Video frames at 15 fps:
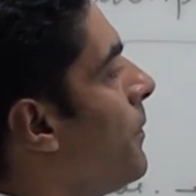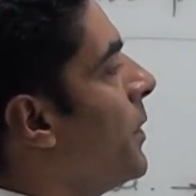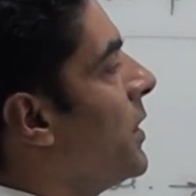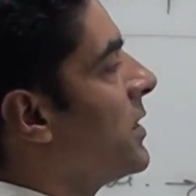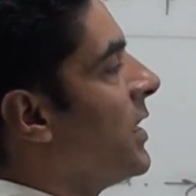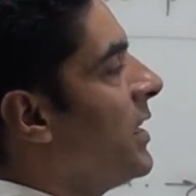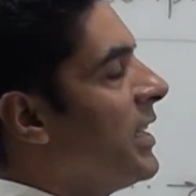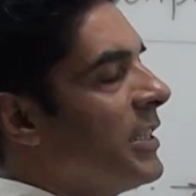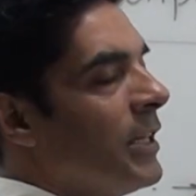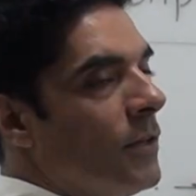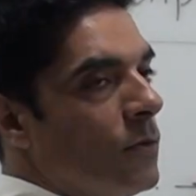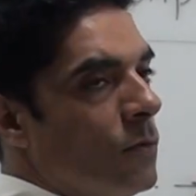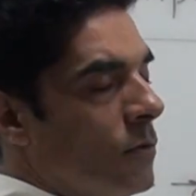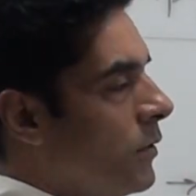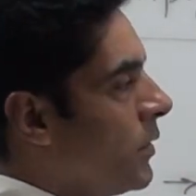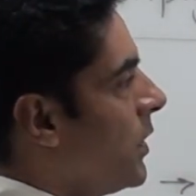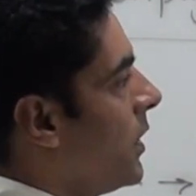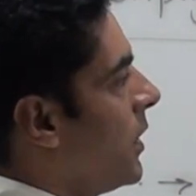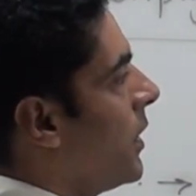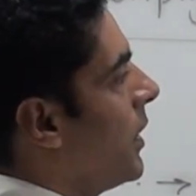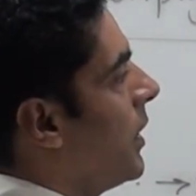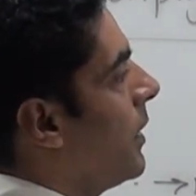a percentage into
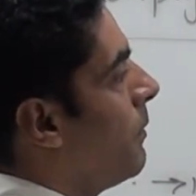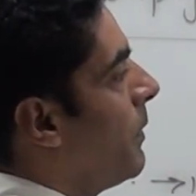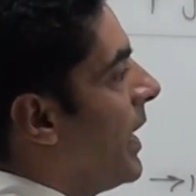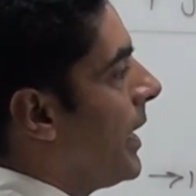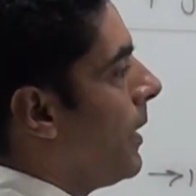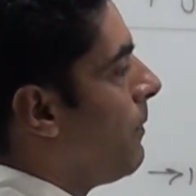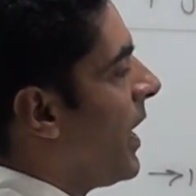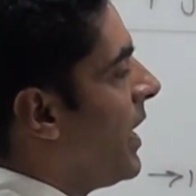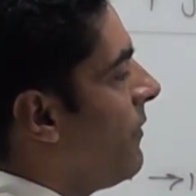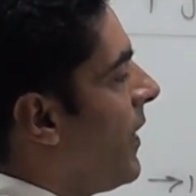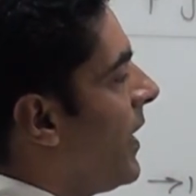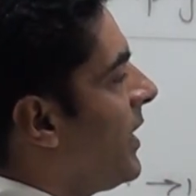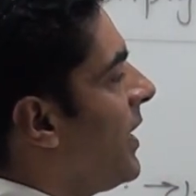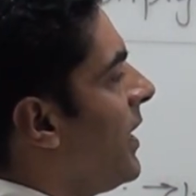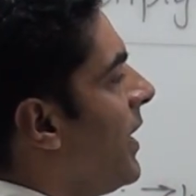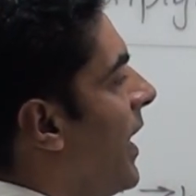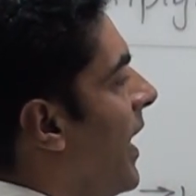a multiplying factor,